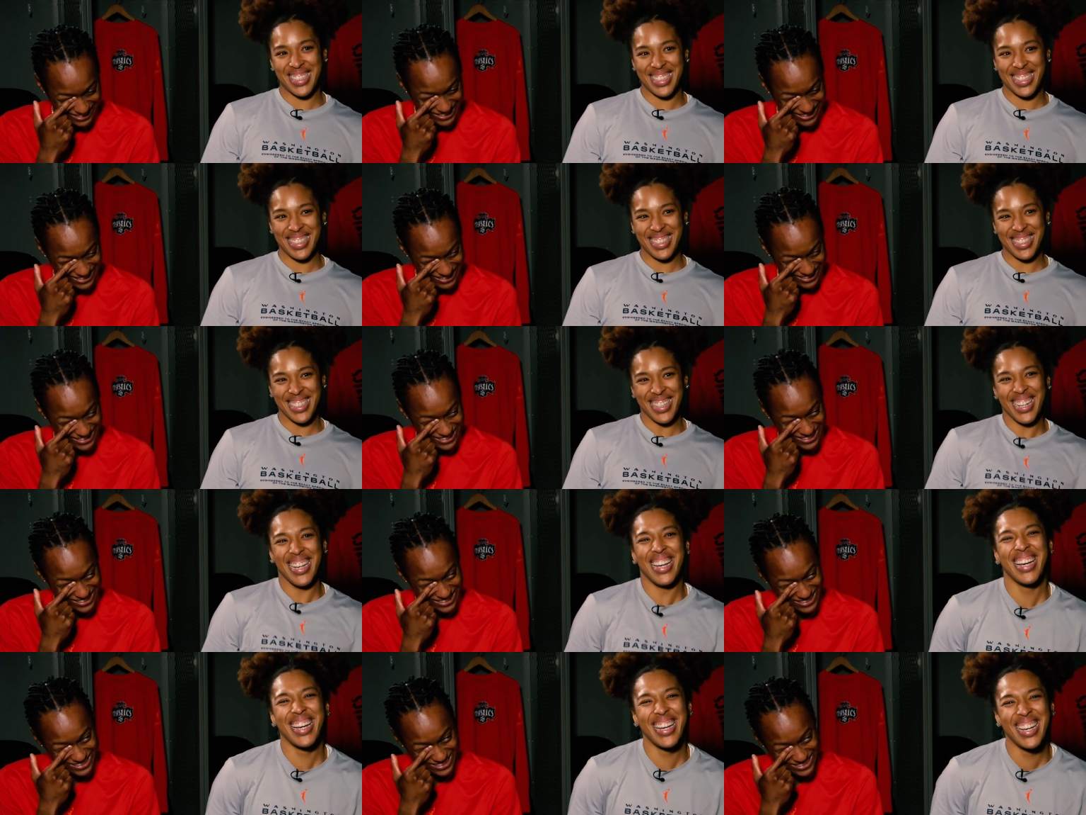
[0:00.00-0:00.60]
Speaker 1: done.
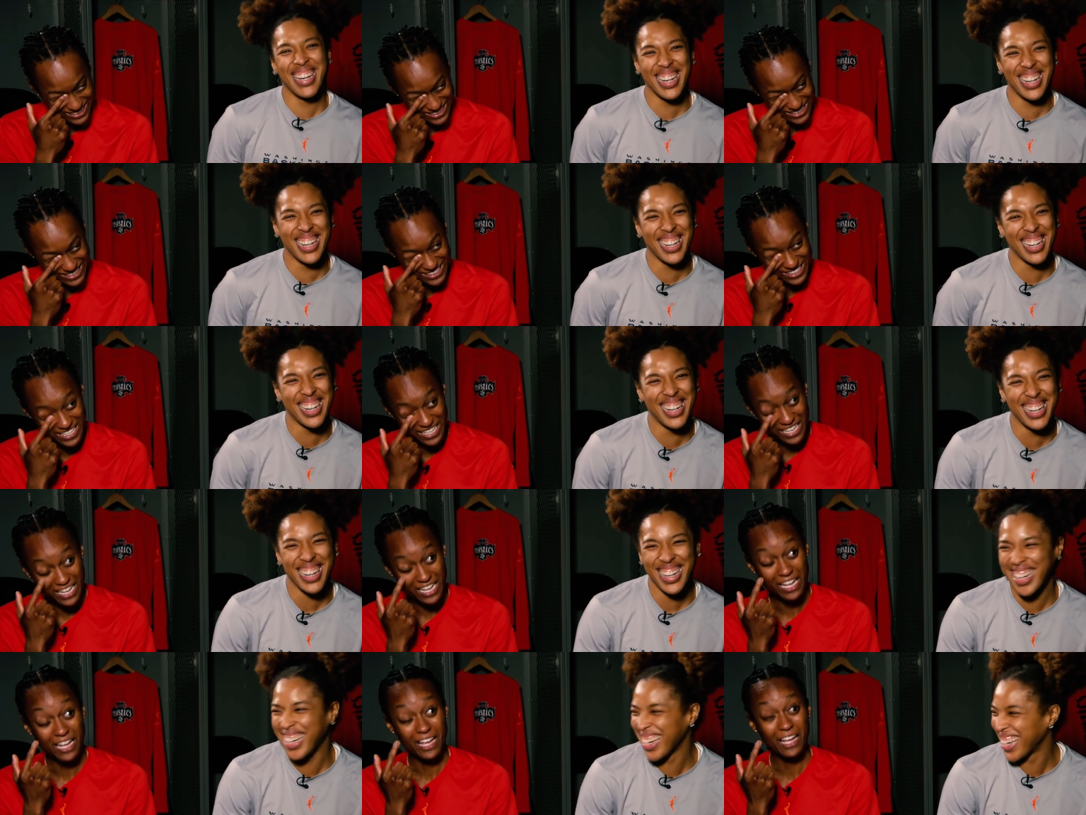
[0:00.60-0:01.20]

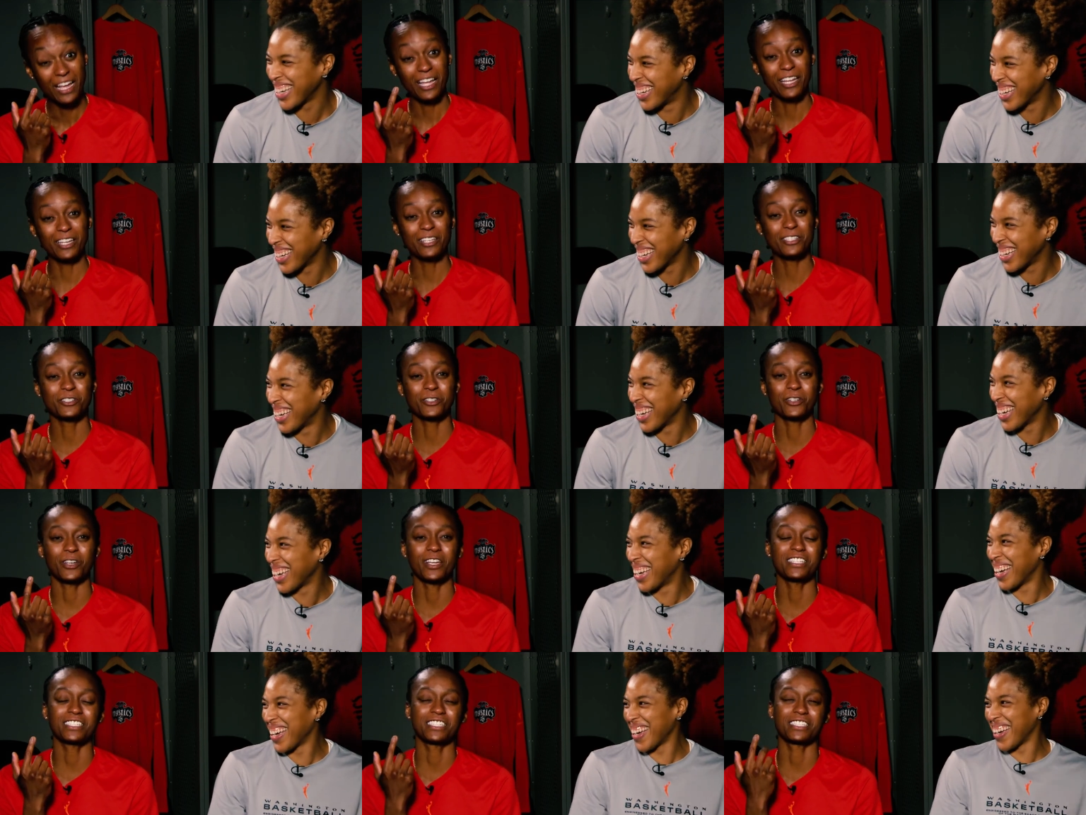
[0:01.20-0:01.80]
It was
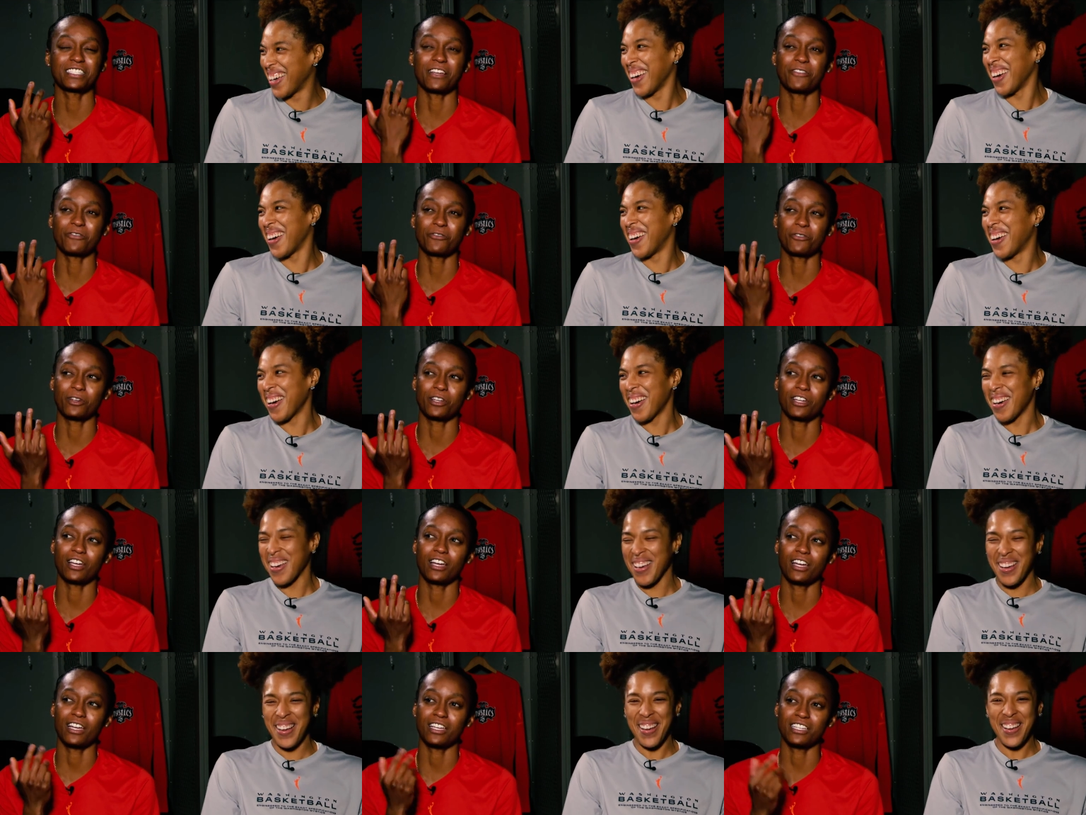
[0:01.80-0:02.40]
crazy because I
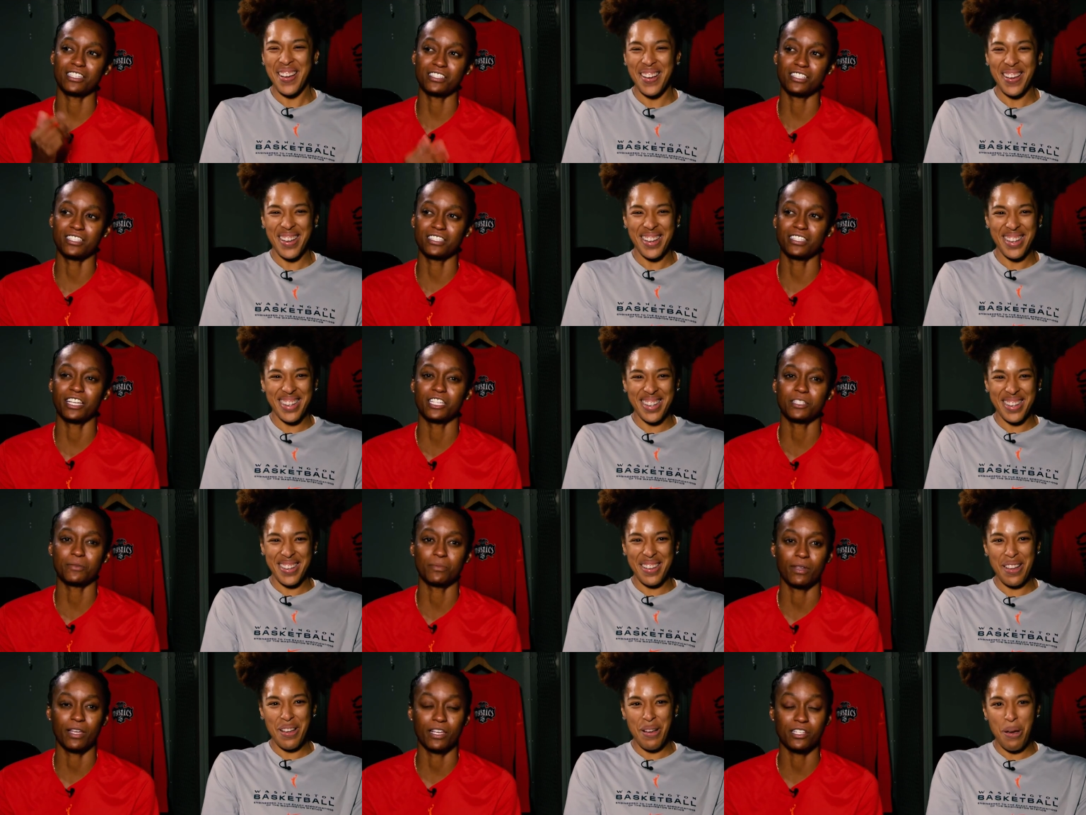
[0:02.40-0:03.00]
forgot. She
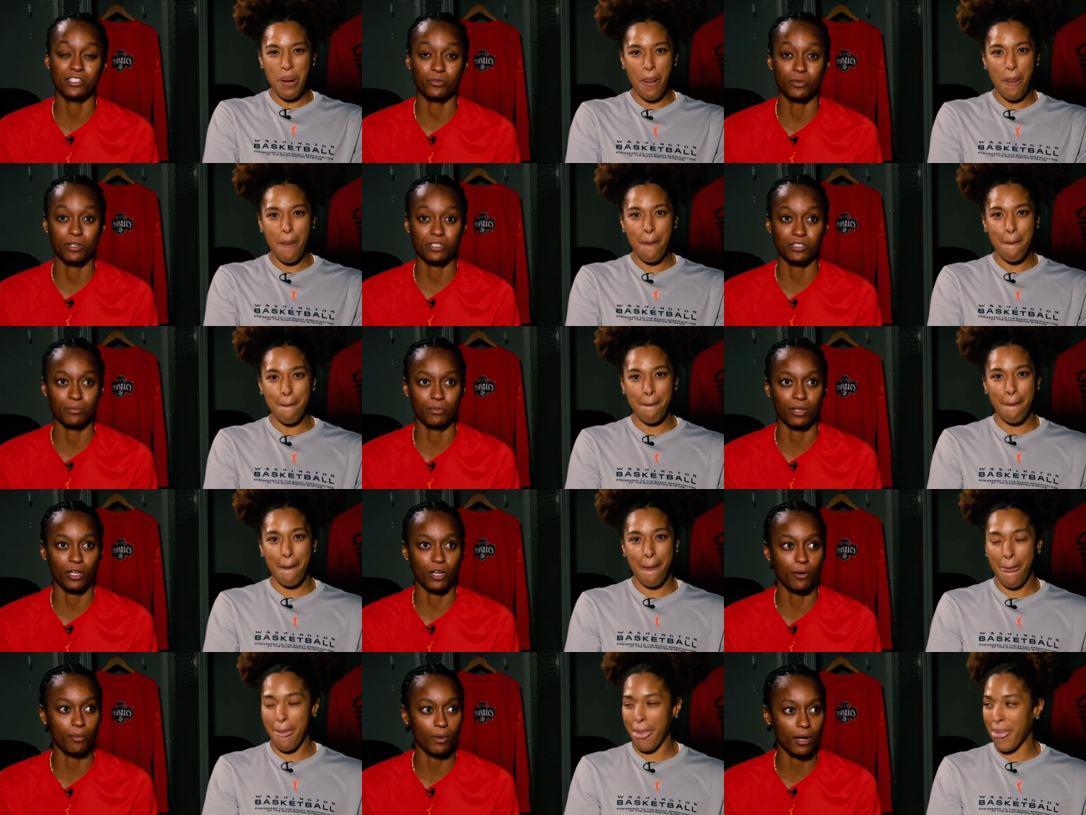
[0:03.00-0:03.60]
texts me SOS. I'm
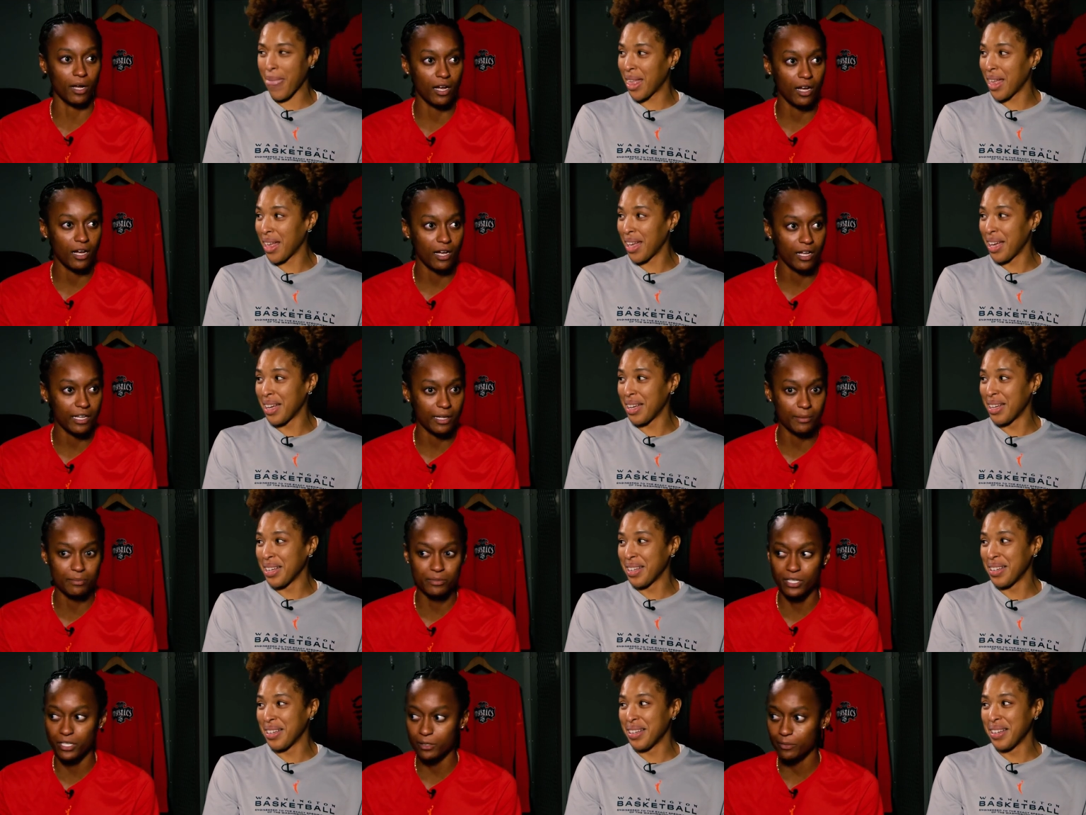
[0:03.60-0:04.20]
like, oh my God.
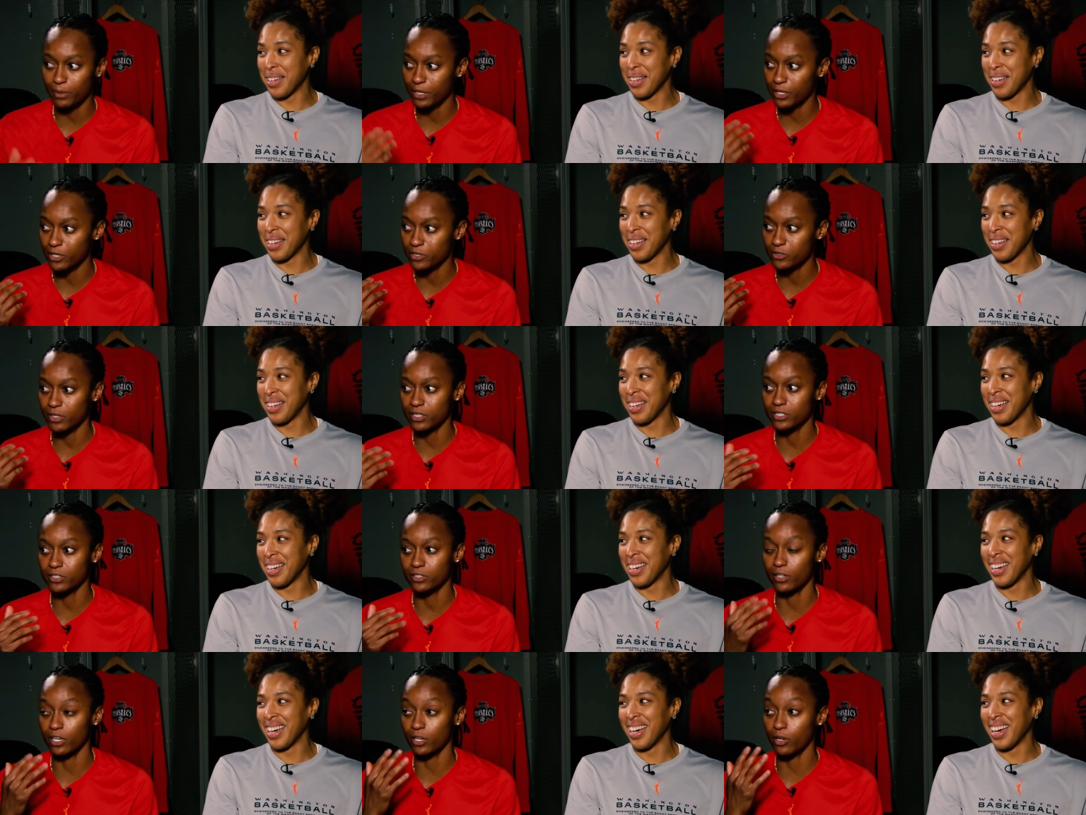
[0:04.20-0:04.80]
I'm telling my
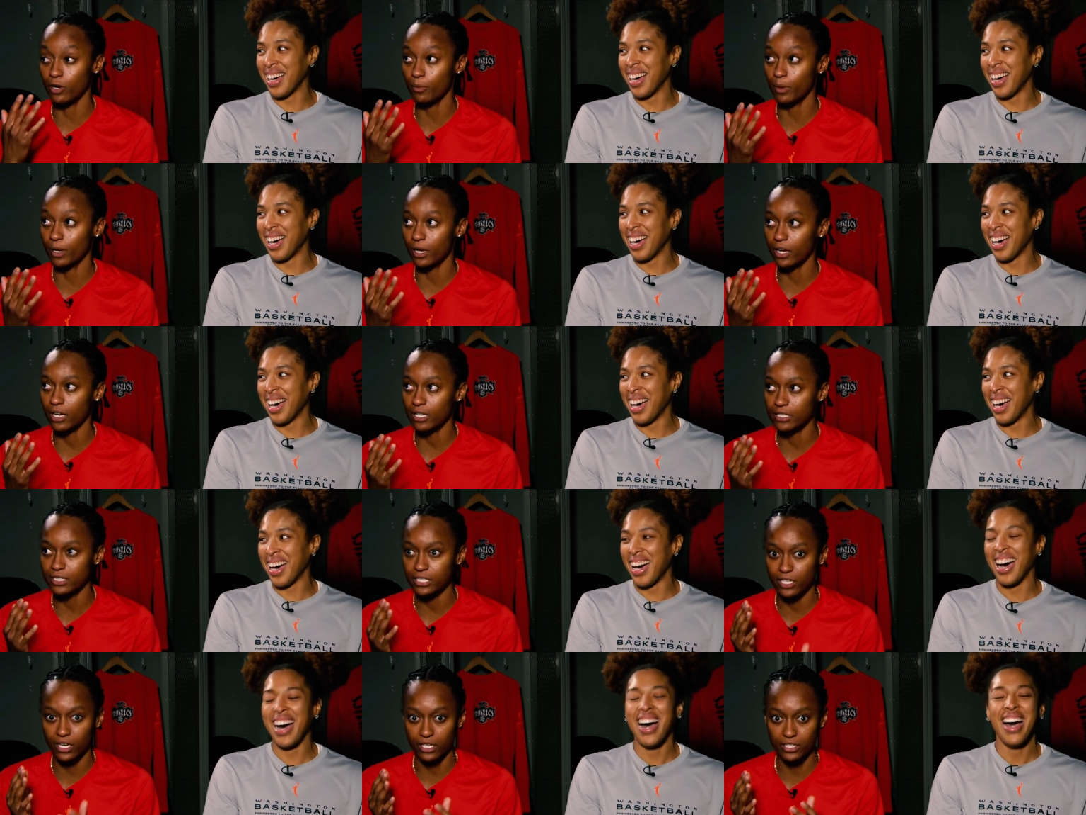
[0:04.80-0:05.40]
hairdresser, like, oh my
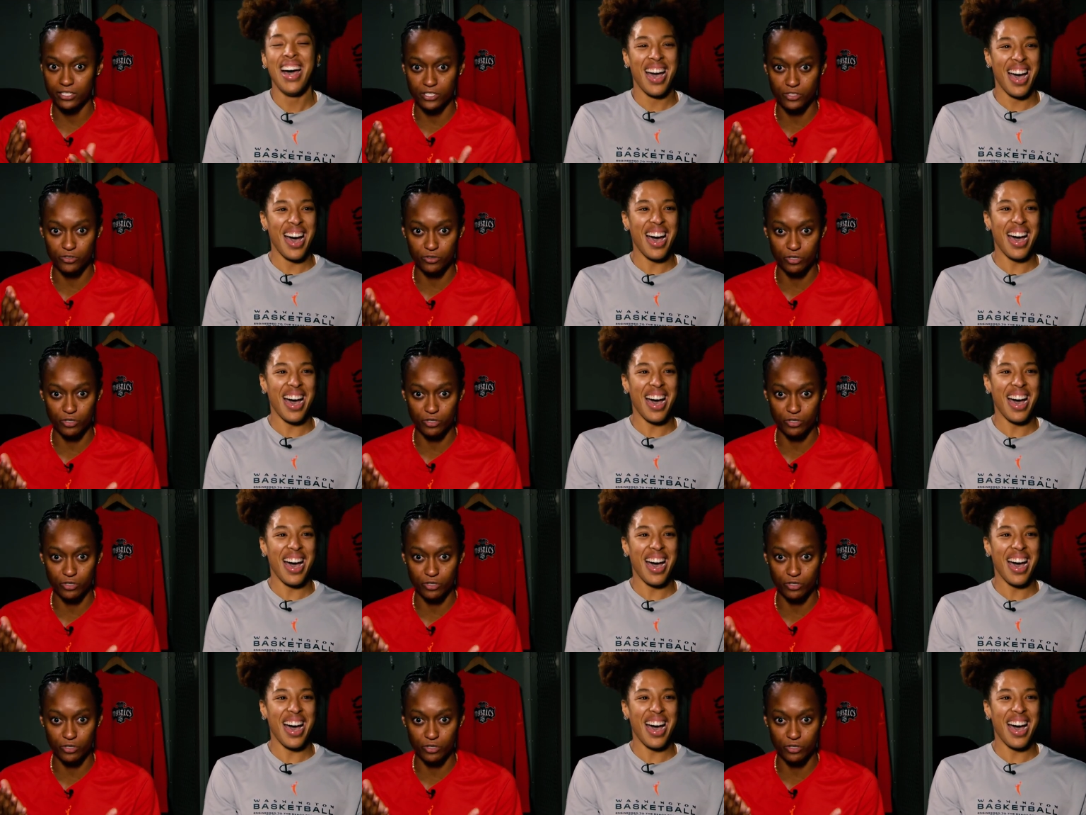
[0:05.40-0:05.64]
God, Tianna's in